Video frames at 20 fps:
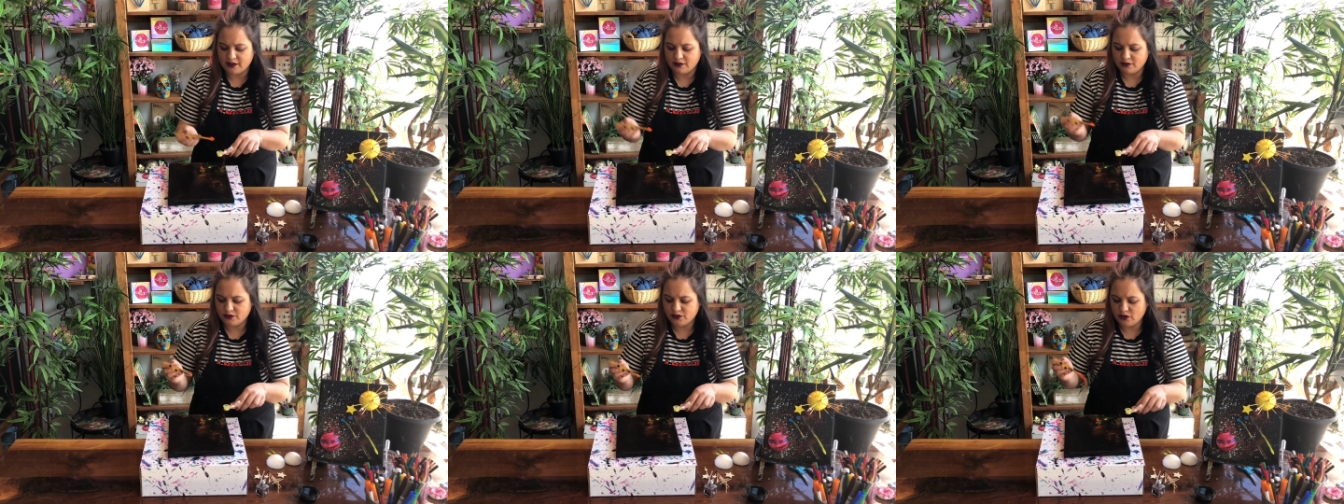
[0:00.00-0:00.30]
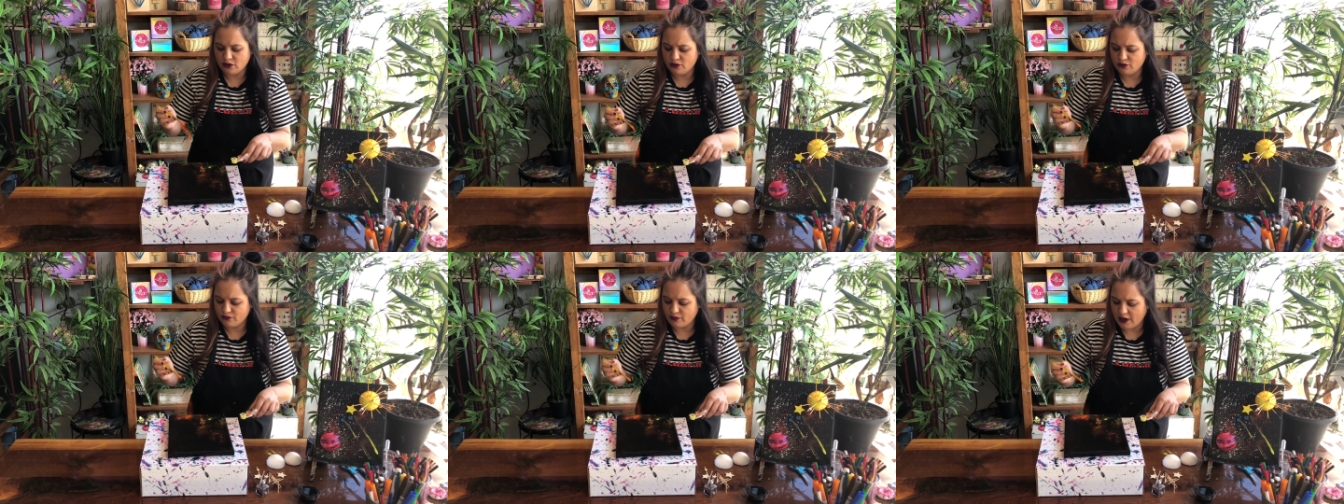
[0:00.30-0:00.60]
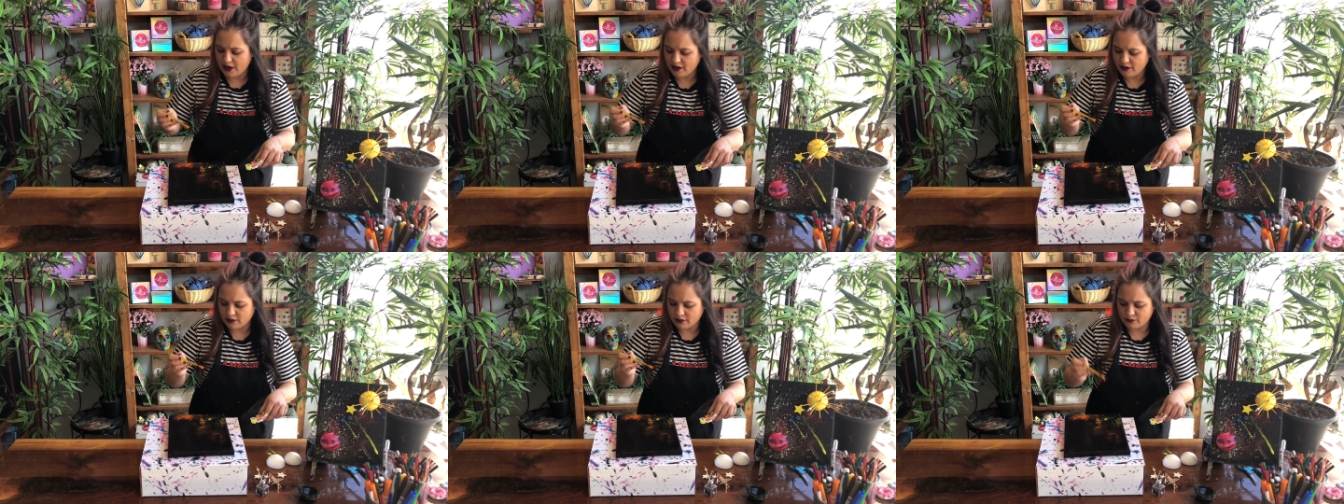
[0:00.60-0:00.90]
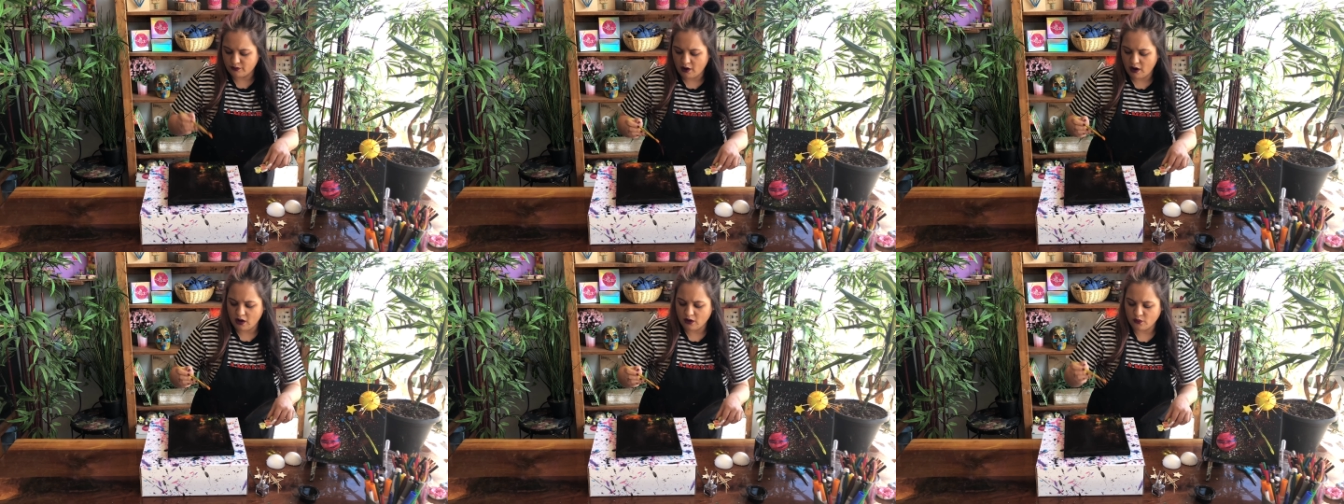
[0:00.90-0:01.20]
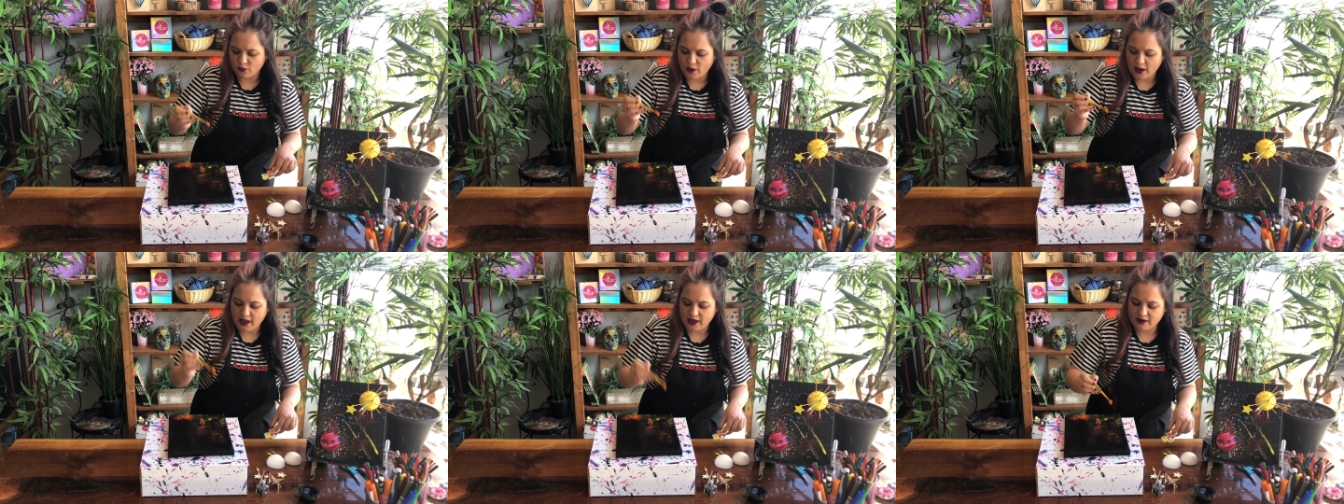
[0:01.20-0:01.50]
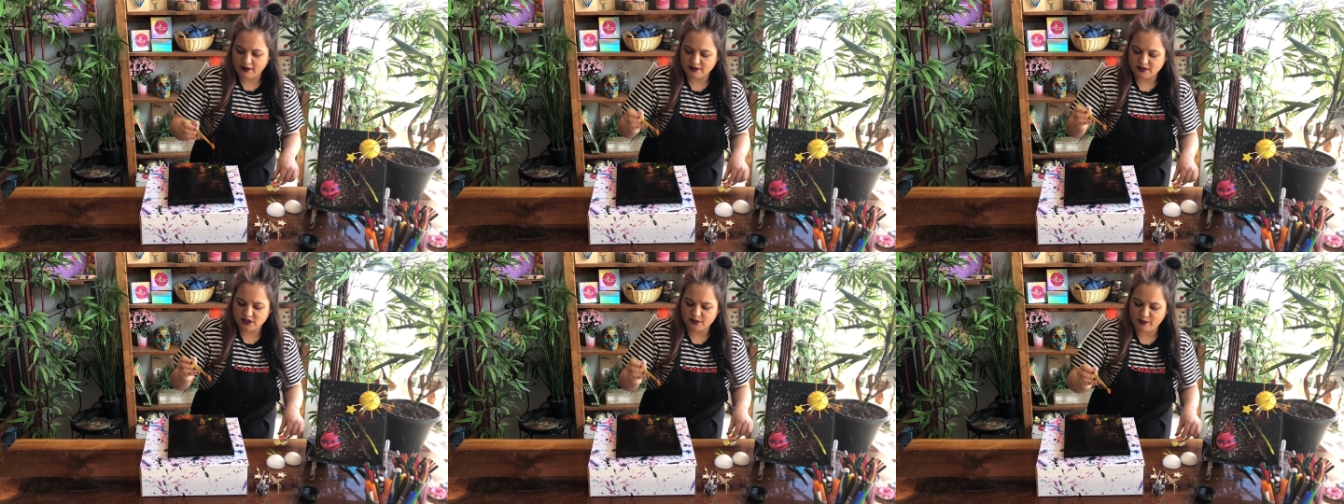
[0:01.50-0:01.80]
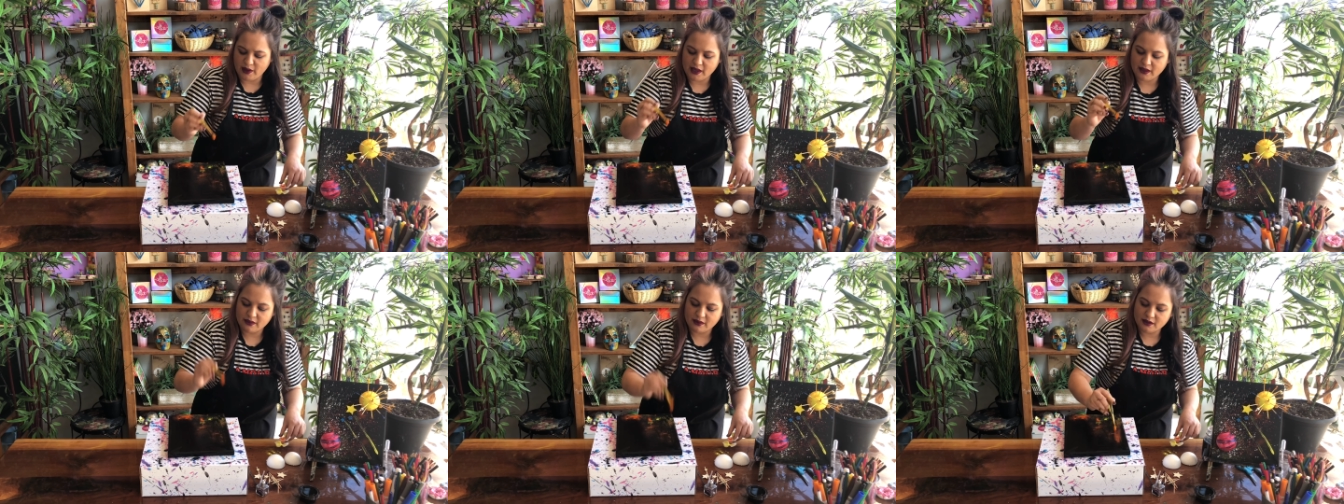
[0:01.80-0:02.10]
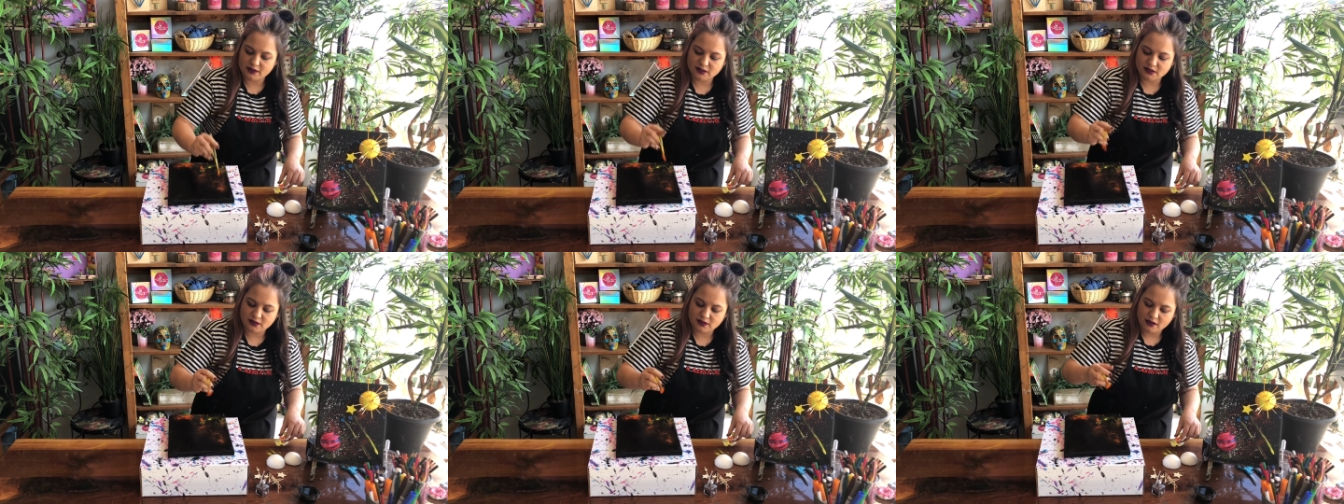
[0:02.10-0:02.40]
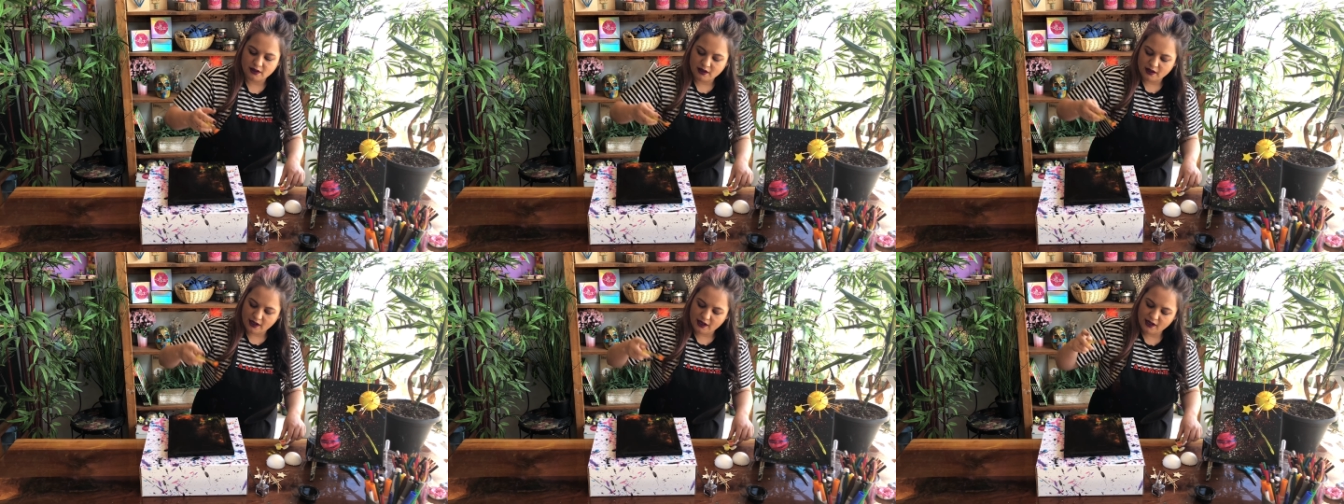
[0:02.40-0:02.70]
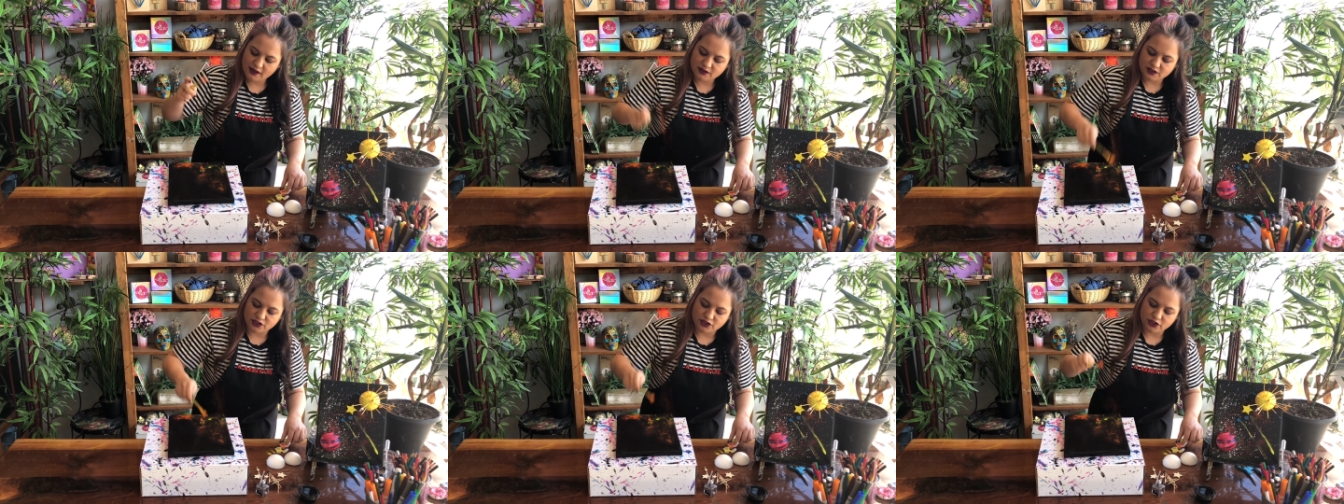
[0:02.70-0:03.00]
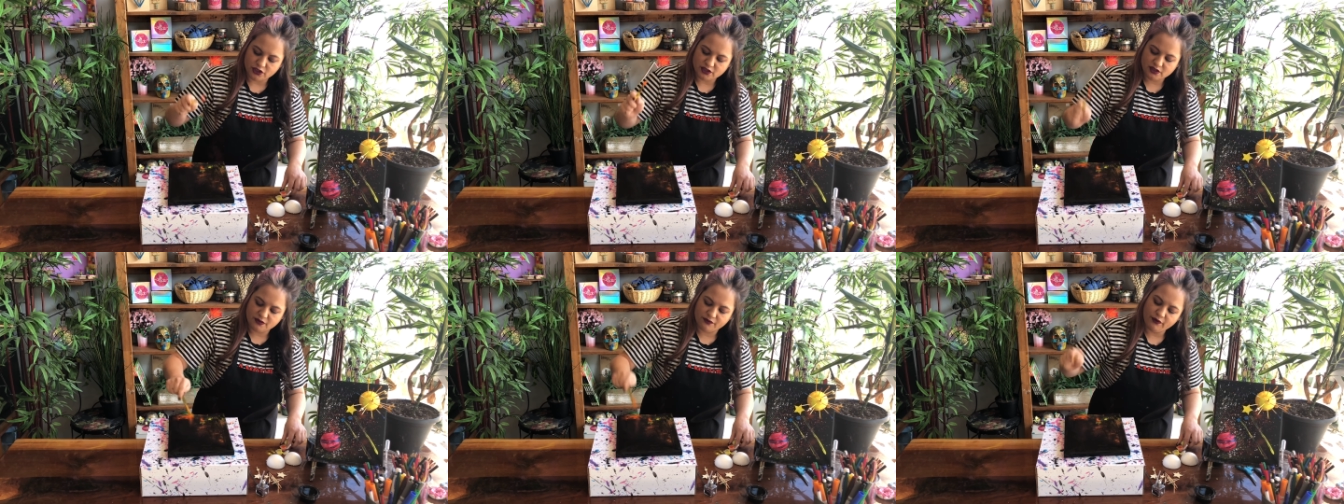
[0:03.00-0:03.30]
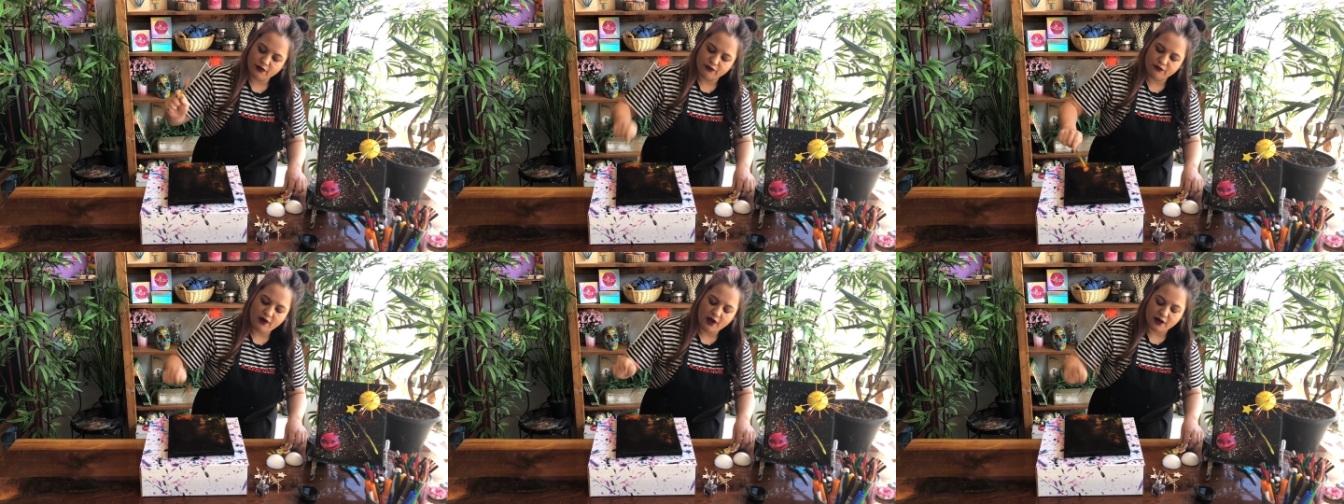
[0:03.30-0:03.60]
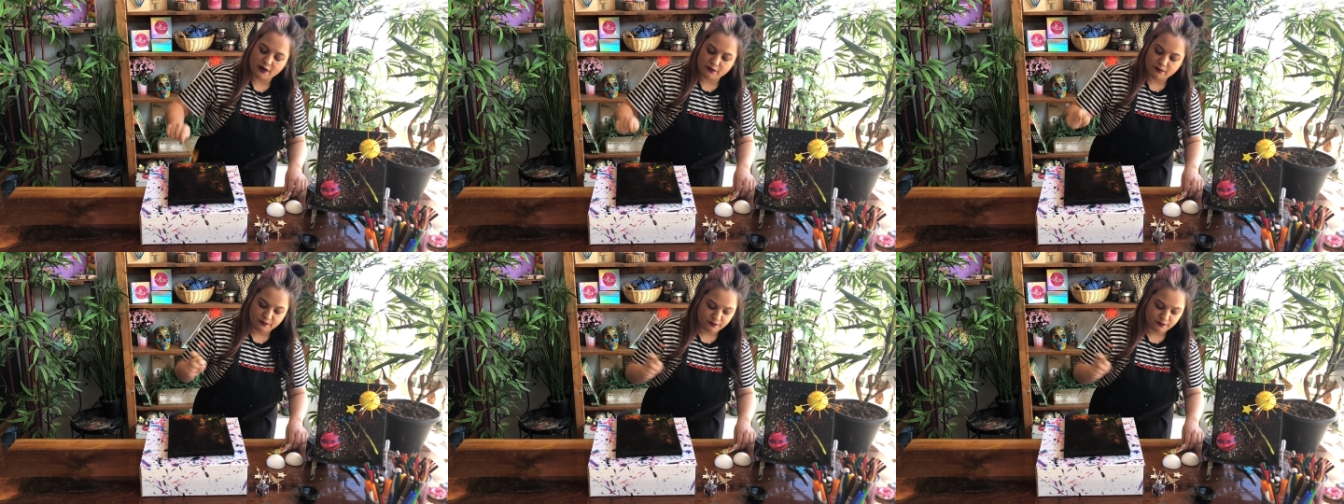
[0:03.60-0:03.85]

There's no right or wrong way to make this. It's just for fun.